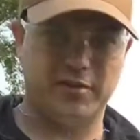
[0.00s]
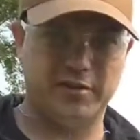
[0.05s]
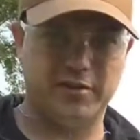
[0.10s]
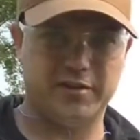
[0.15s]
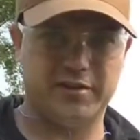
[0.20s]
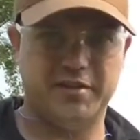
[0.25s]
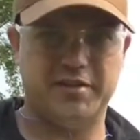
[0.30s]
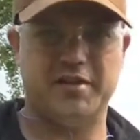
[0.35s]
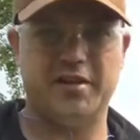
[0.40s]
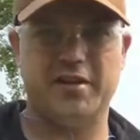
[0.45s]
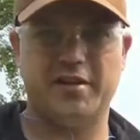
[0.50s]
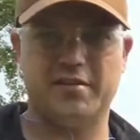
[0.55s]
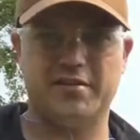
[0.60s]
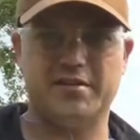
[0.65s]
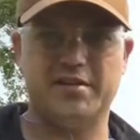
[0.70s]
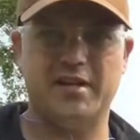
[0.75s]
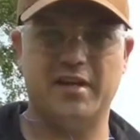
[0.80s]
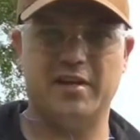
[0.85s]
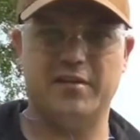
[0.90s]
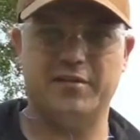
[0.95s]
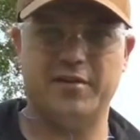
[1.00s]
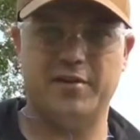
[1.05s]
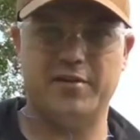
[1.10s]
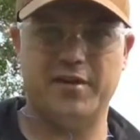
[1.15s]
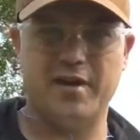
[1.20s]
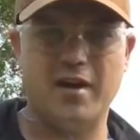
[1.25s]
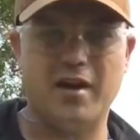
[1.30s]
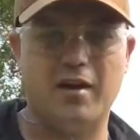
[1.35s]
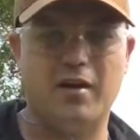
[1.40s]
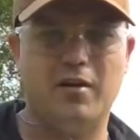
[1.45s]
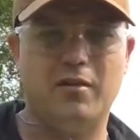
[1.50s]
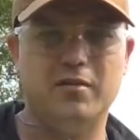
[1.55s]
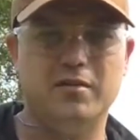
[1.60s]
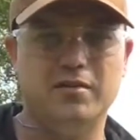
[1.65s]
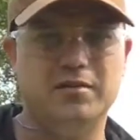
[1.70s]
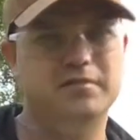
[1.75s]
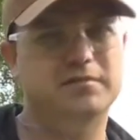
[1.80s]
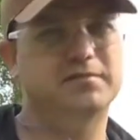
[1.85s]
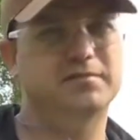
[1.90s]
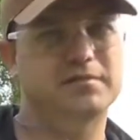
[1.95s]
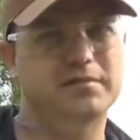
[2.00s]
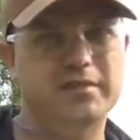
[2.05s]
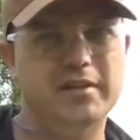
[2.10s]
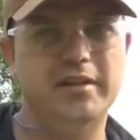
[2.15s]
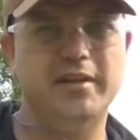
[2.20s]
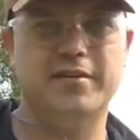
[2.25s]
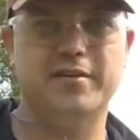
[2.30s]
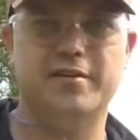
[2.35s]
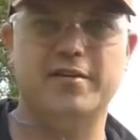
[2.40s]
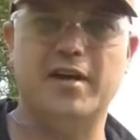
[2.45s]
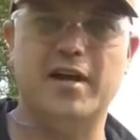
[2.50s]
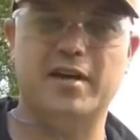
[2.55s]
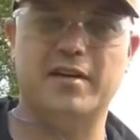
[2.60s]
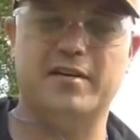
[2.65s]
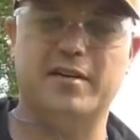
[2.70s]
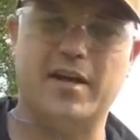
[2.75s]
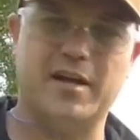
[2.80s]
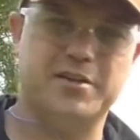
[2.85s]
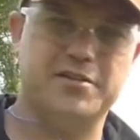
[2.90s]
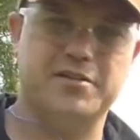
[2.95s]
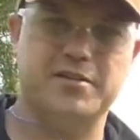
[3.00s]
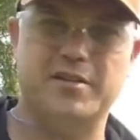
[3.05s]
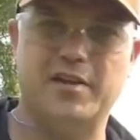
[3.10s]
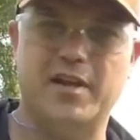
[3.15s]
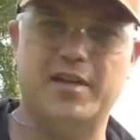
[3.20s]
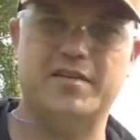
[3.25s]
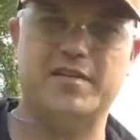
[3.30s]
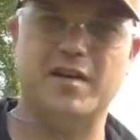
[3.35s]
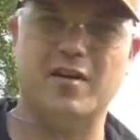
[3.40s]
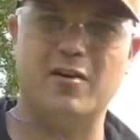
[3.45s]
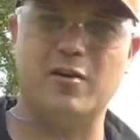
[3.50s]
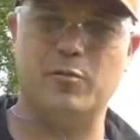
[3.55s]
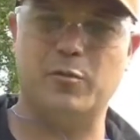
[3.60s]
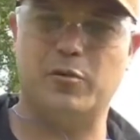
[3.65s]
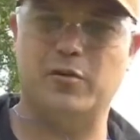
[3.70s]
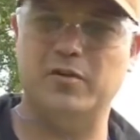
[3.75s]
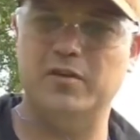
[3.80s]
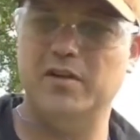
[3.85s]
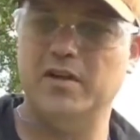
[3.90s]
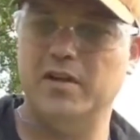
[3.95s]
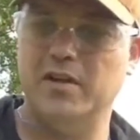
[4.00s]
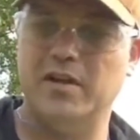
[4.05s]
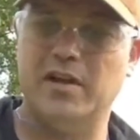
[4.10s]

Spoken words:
if you look at the dingers down there now, they're not actually that terrible.